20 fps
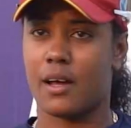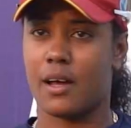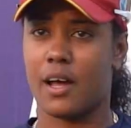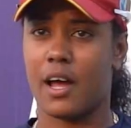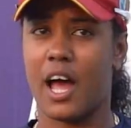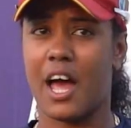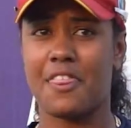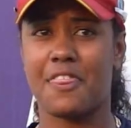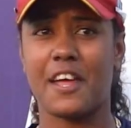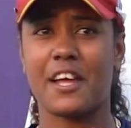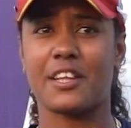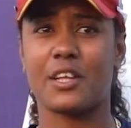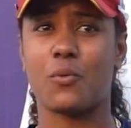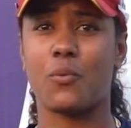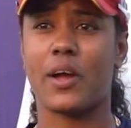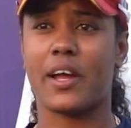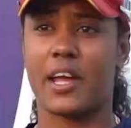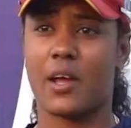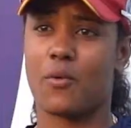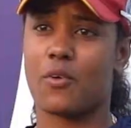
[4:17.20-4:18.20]
I think the
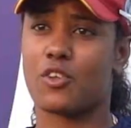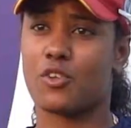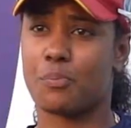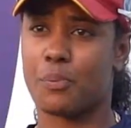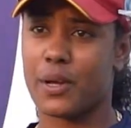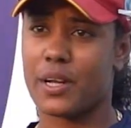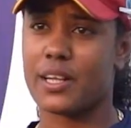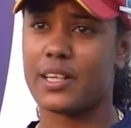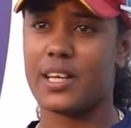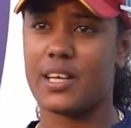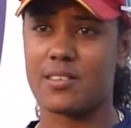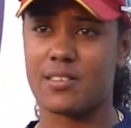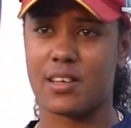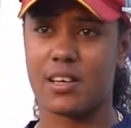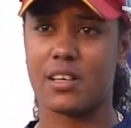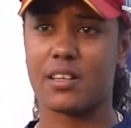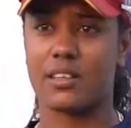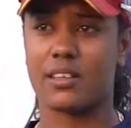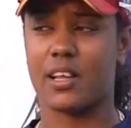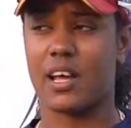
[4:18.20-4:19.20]
wicket was pretty
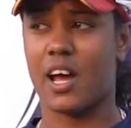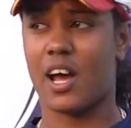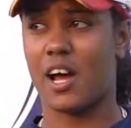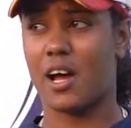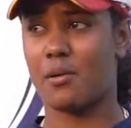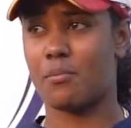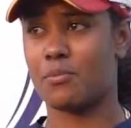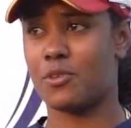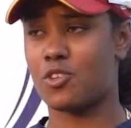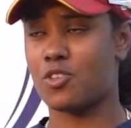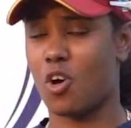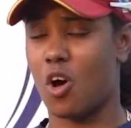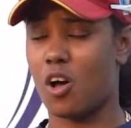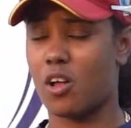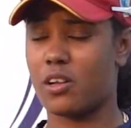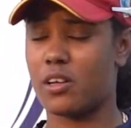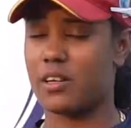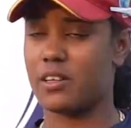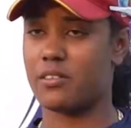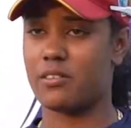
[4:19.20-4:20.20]
decent.
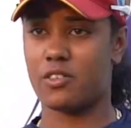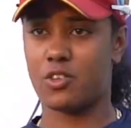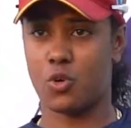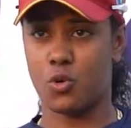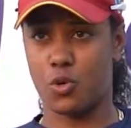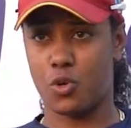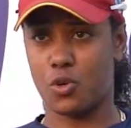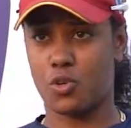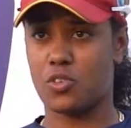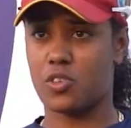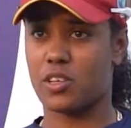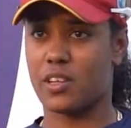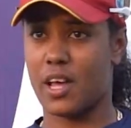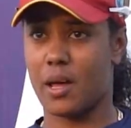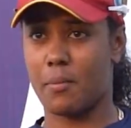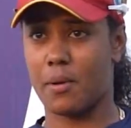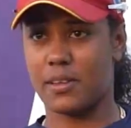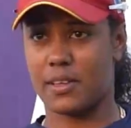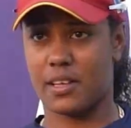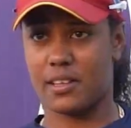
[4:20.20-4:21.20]
Scotland, kudos to
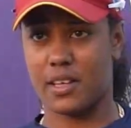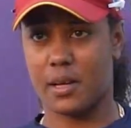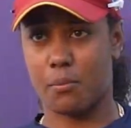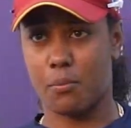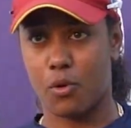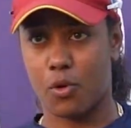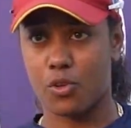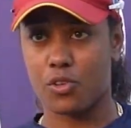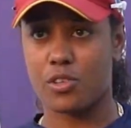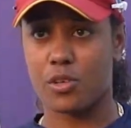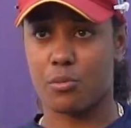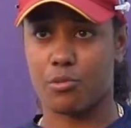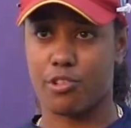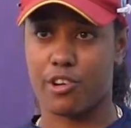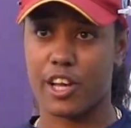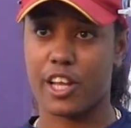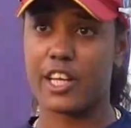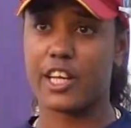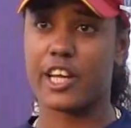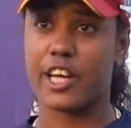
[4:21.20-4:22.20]
them. I think they bowled some
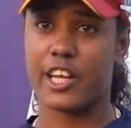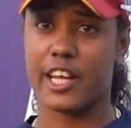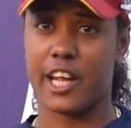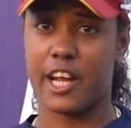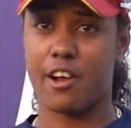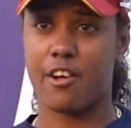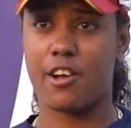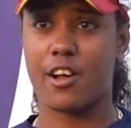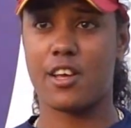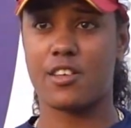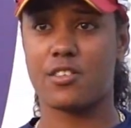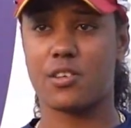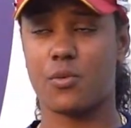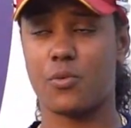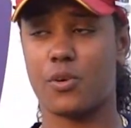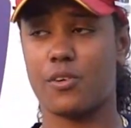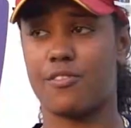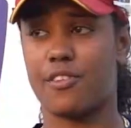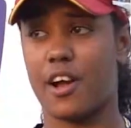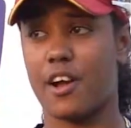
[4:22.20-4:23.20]
really good areas
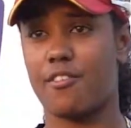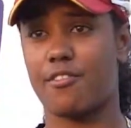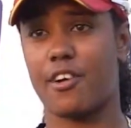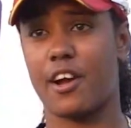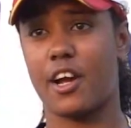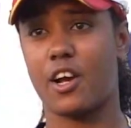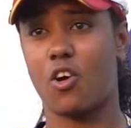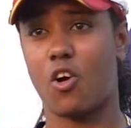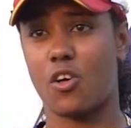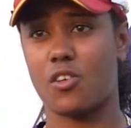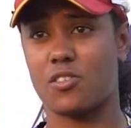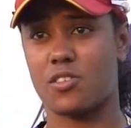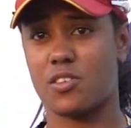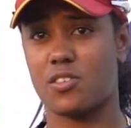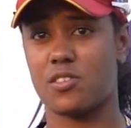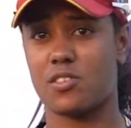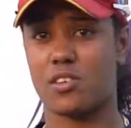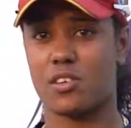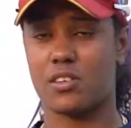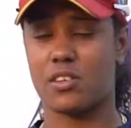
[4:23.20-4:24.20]
and were very, very
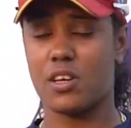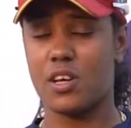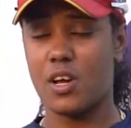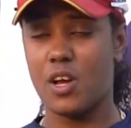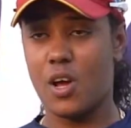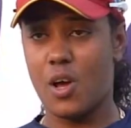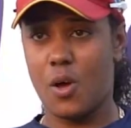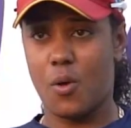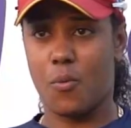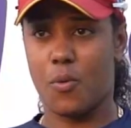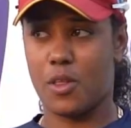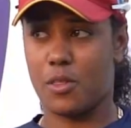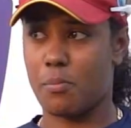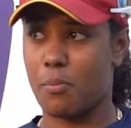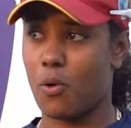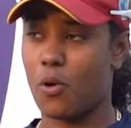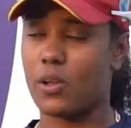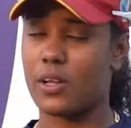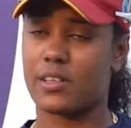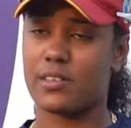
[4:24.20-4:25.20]
consistent with
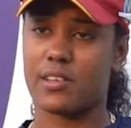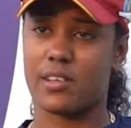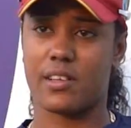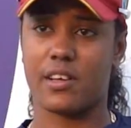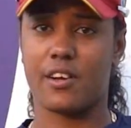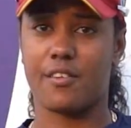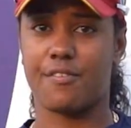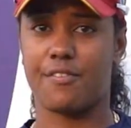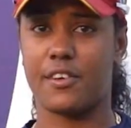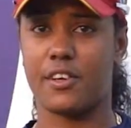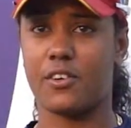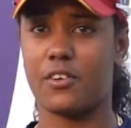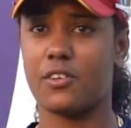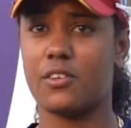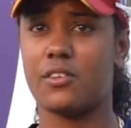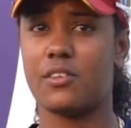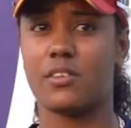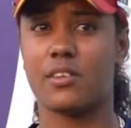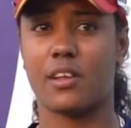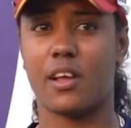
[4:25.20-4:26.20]
bowling to their field.